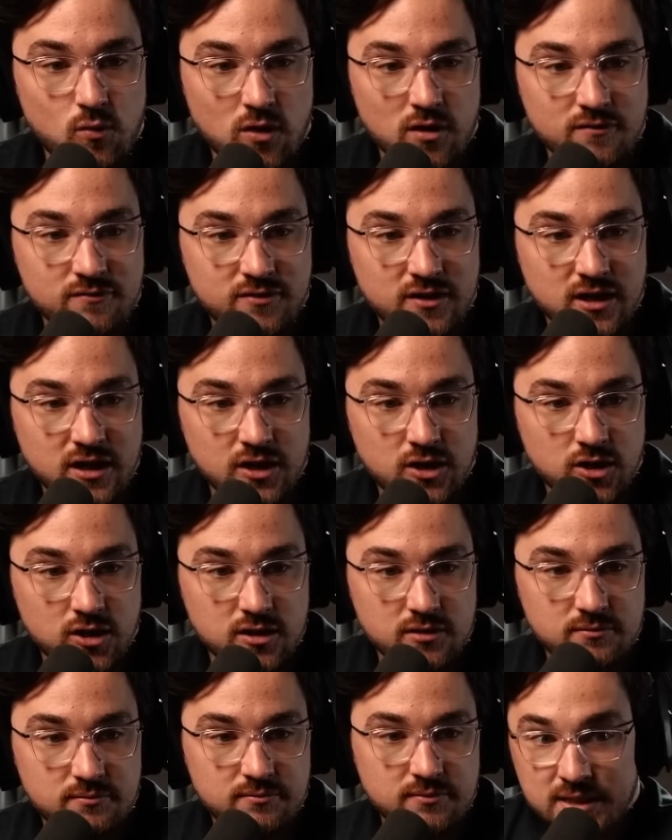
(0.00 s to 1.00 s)
weren't very
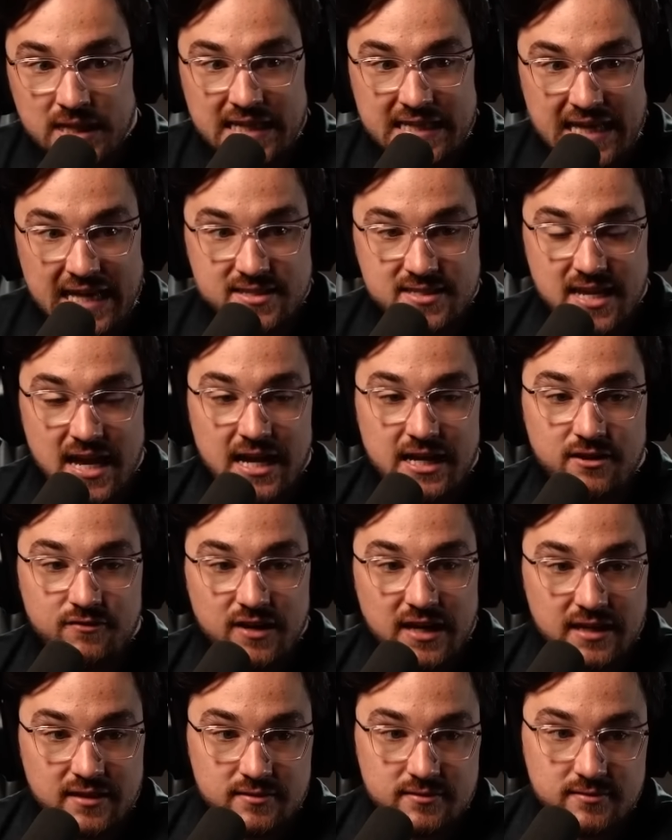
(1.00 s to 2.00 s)
good, but like, that's kind of
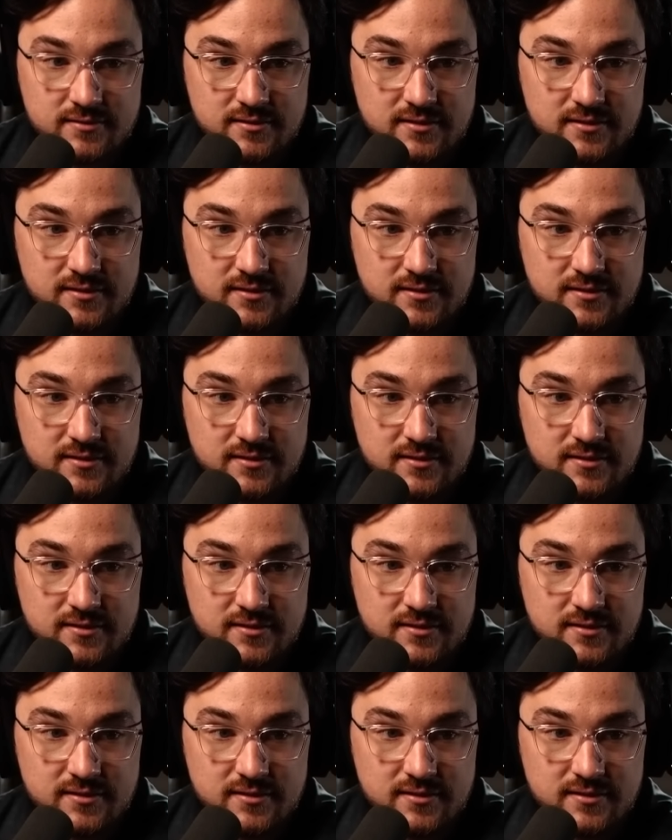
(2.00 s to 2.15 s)
it.